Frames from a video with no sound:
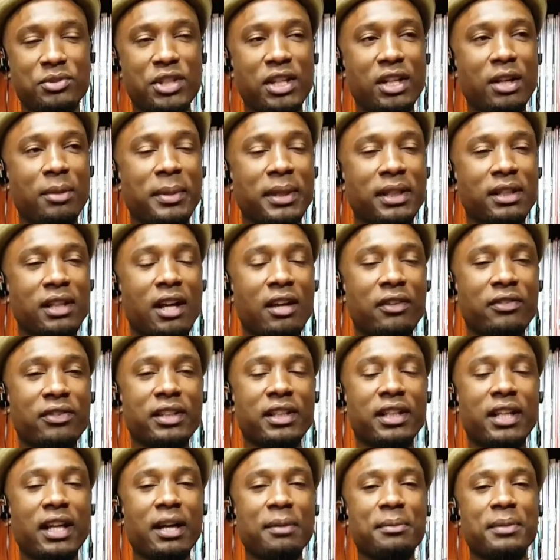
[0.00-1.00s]
Geno
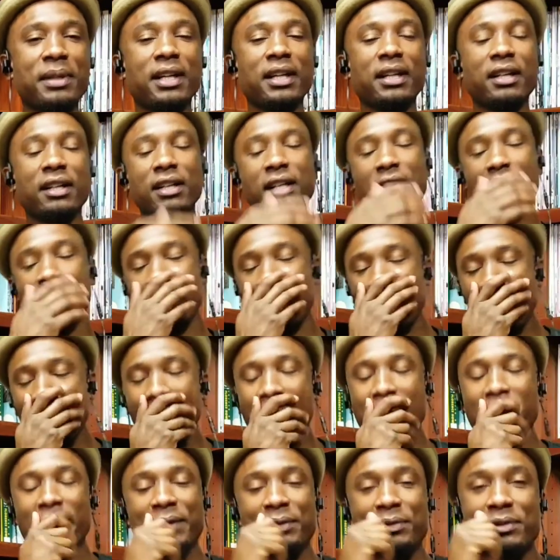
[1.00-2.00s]
McLaughlin,
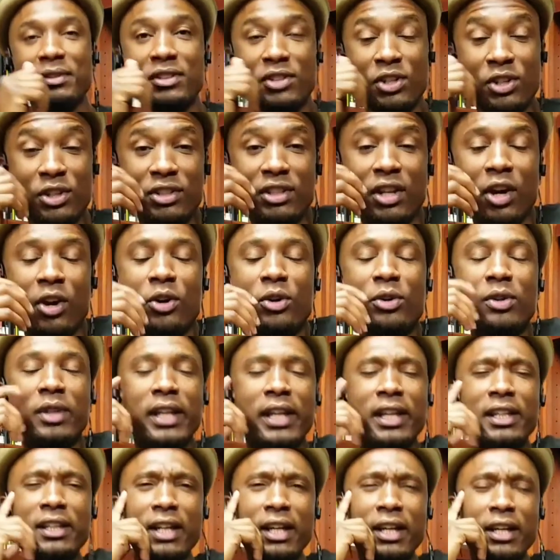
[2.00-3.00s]
I'm years old,
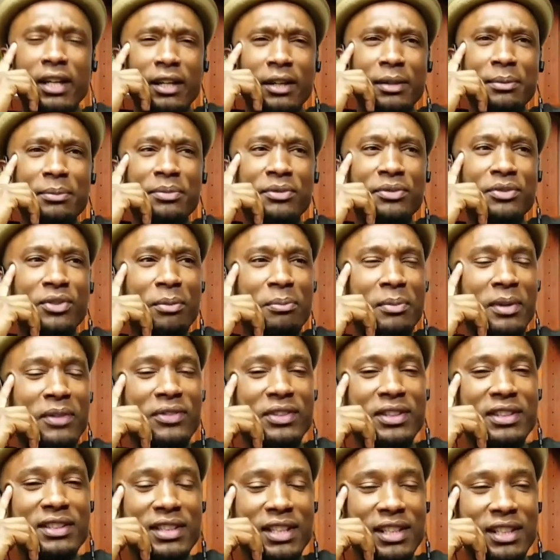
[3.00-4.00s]
and from
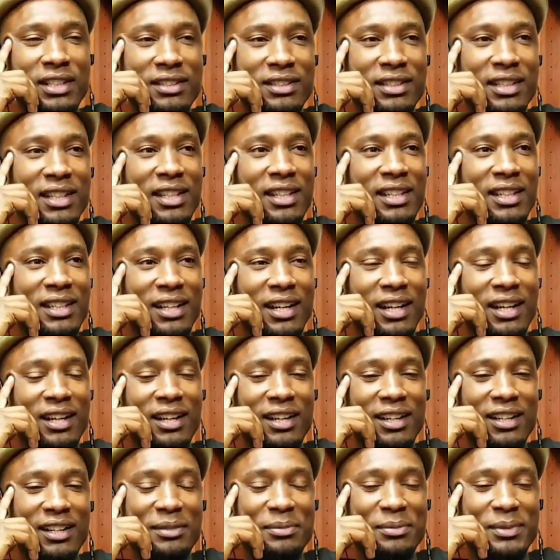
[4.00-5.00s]
Memphis, Tennessee,
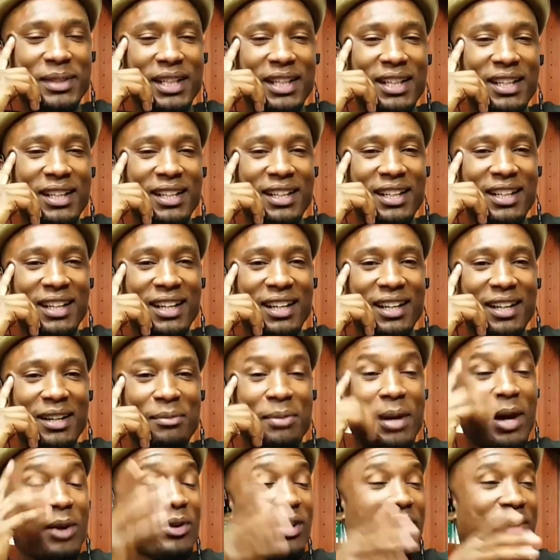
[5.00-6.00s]

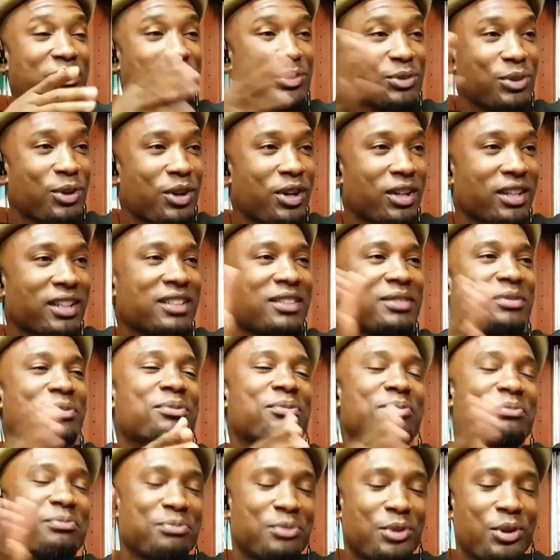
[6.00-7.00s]
by way of New Orleans,
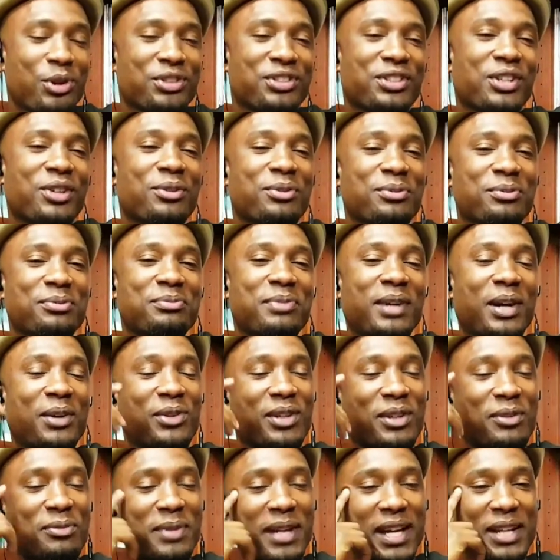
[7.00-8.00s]
more so by
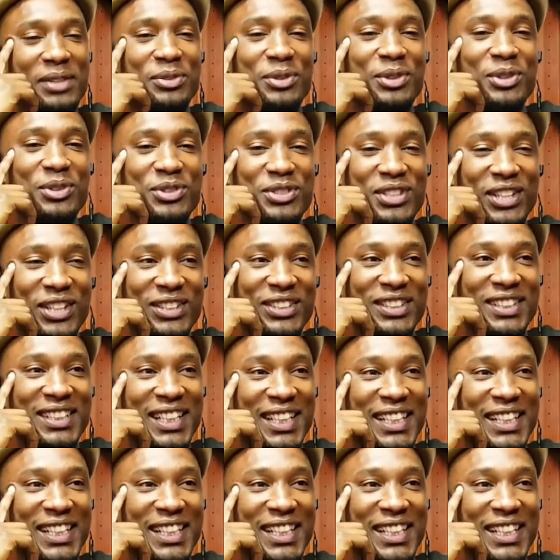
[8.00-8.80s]
way of Baton Rouge, so.